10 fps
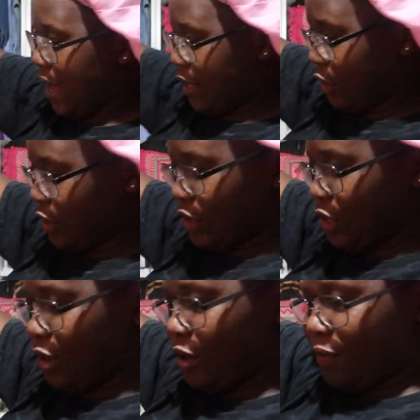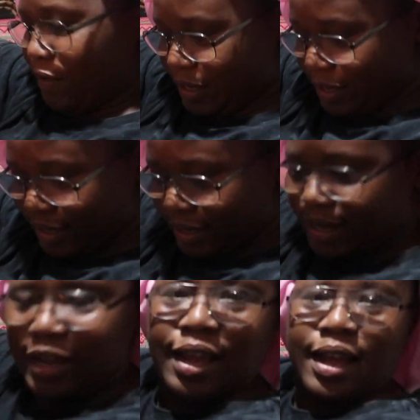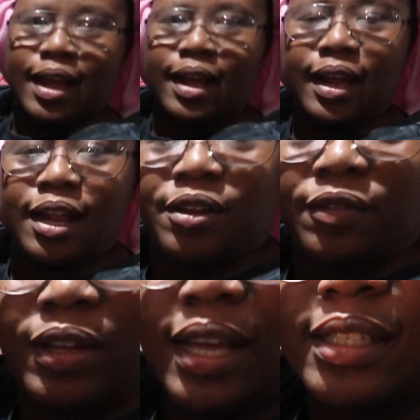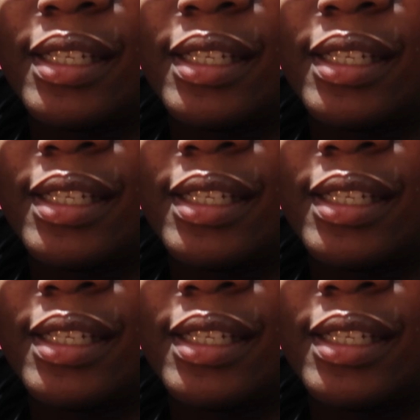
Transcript: I just love it. I don't know if you guys